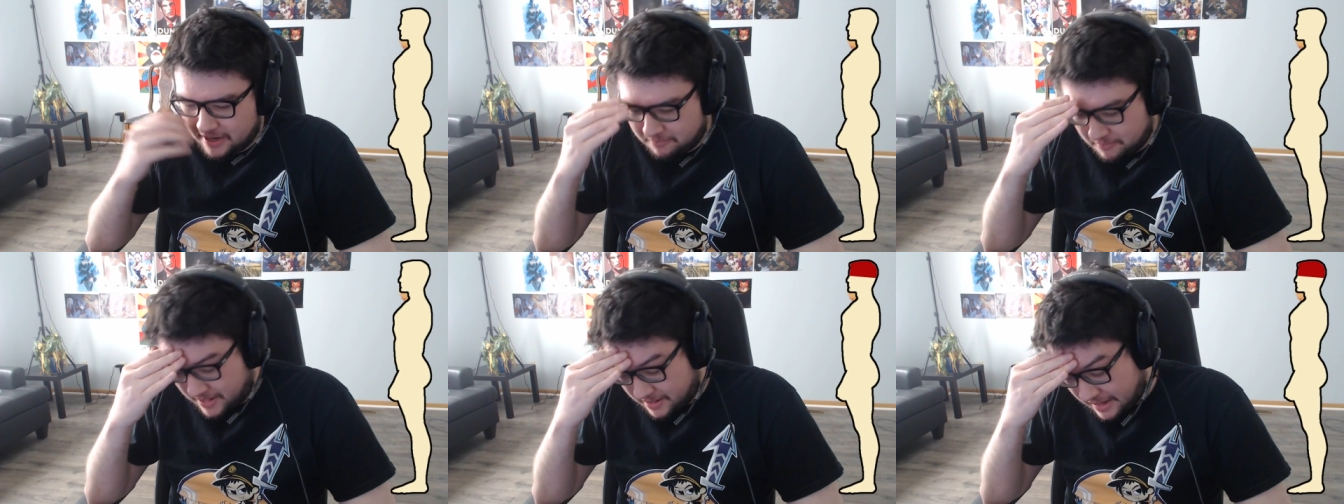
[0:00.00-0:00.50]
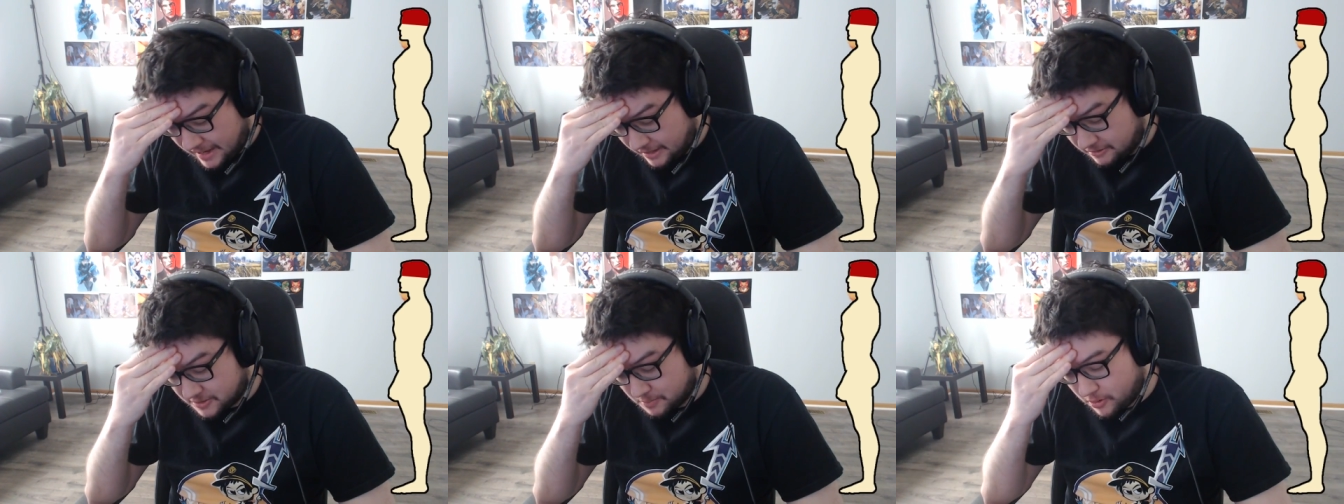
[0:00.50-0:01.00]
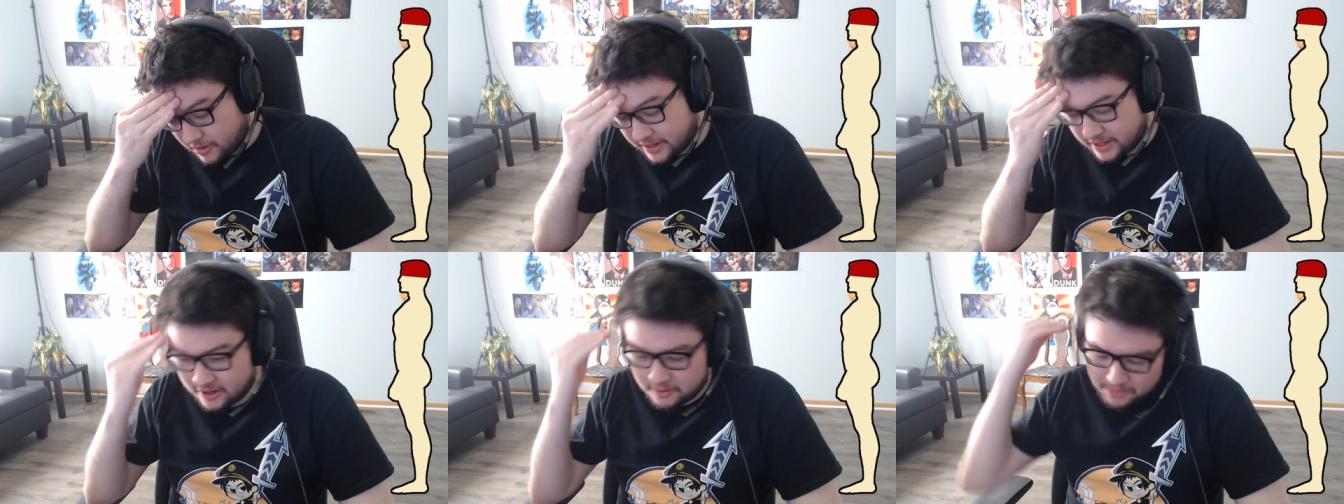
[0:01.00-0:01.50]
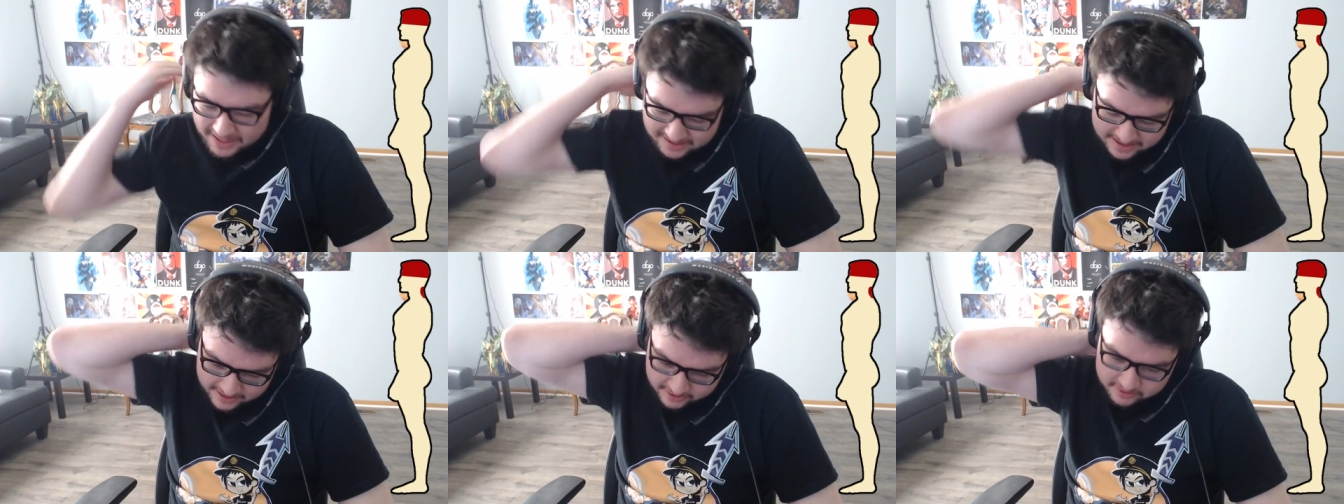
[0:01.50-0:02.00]
my head was burning up, my
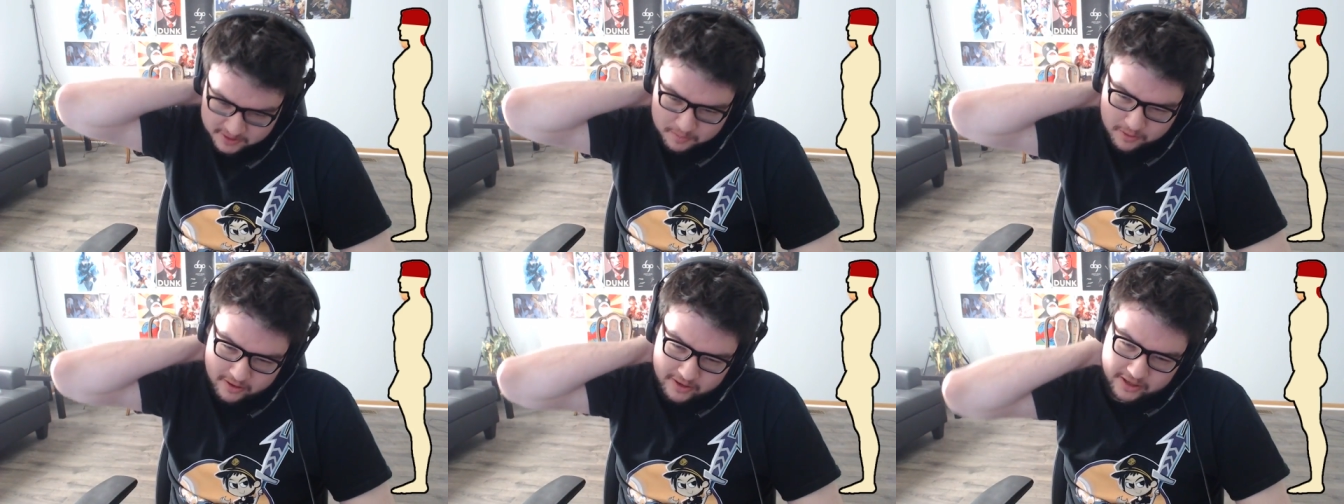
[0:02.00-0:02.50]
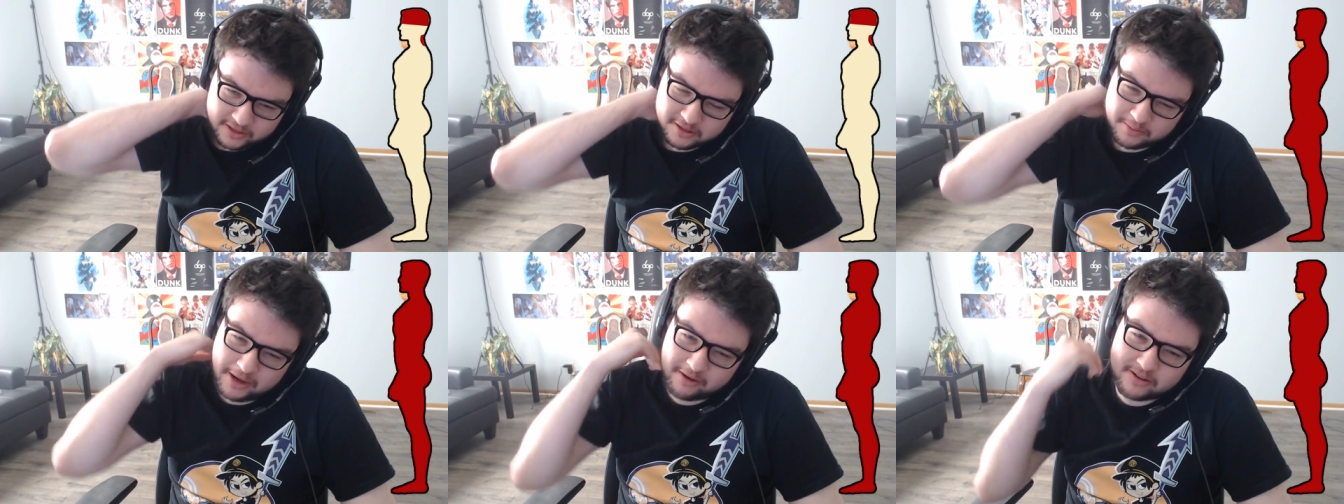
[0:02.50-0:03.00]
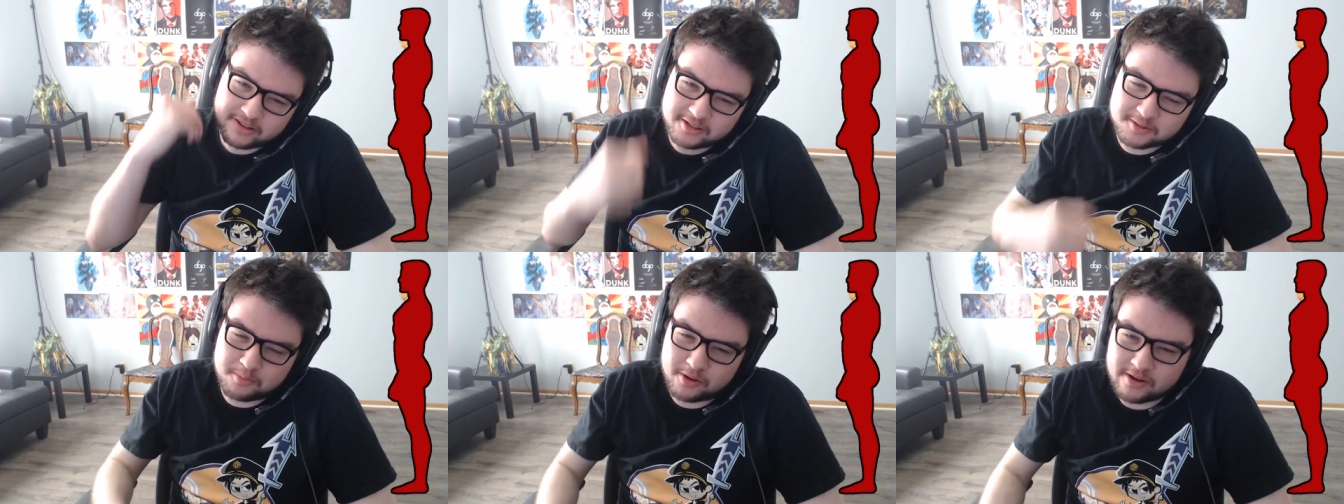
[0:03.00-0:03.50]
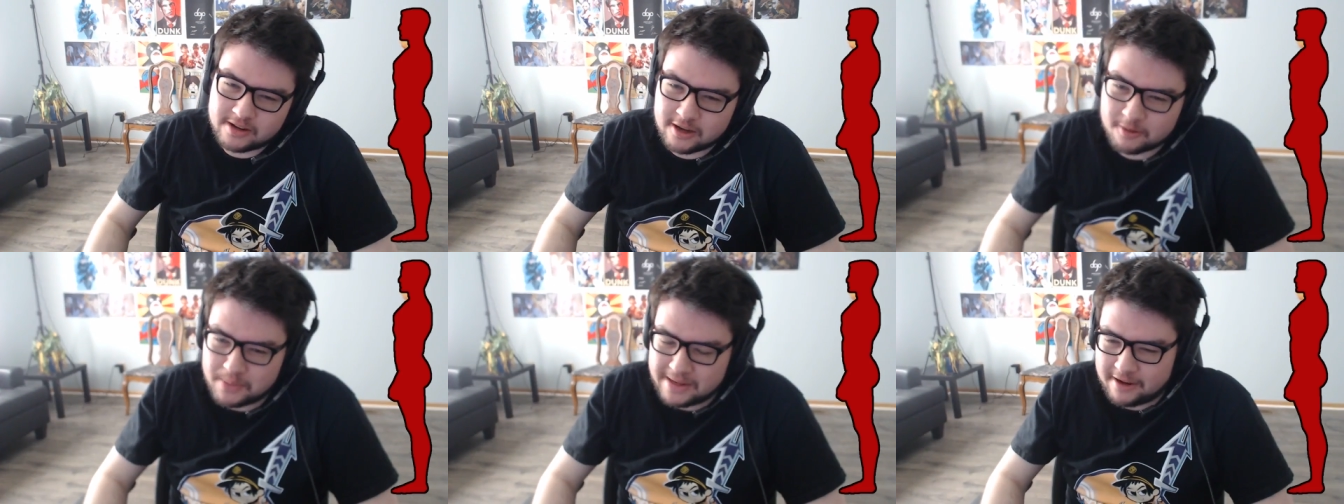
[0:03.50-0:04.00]
neck was burning up, everything's burning
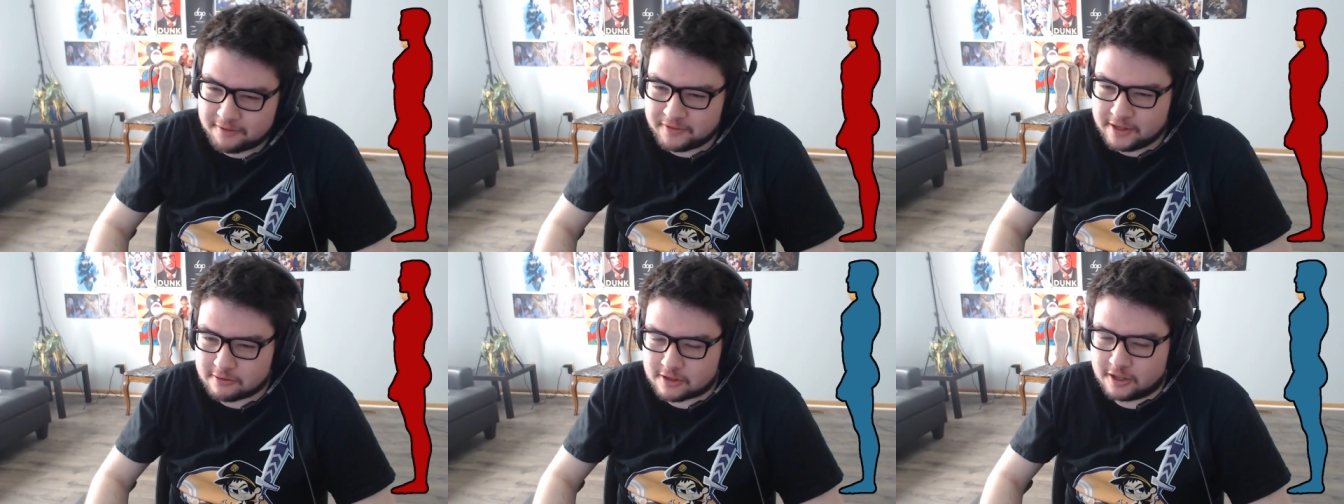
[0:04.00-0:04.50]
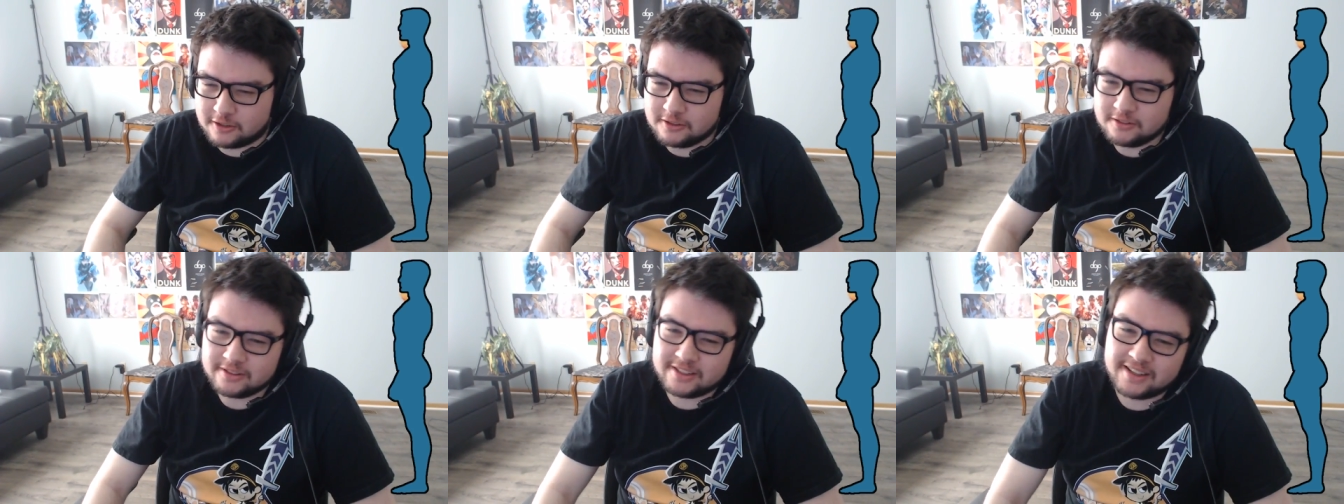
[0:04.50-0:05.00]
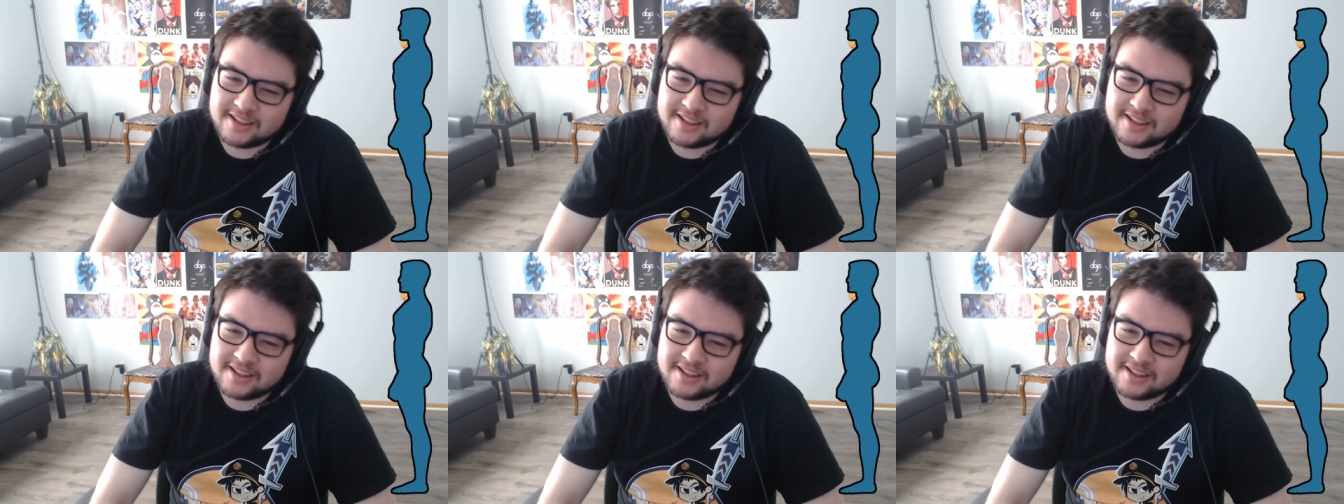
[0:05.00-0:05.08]
up, and I felt cold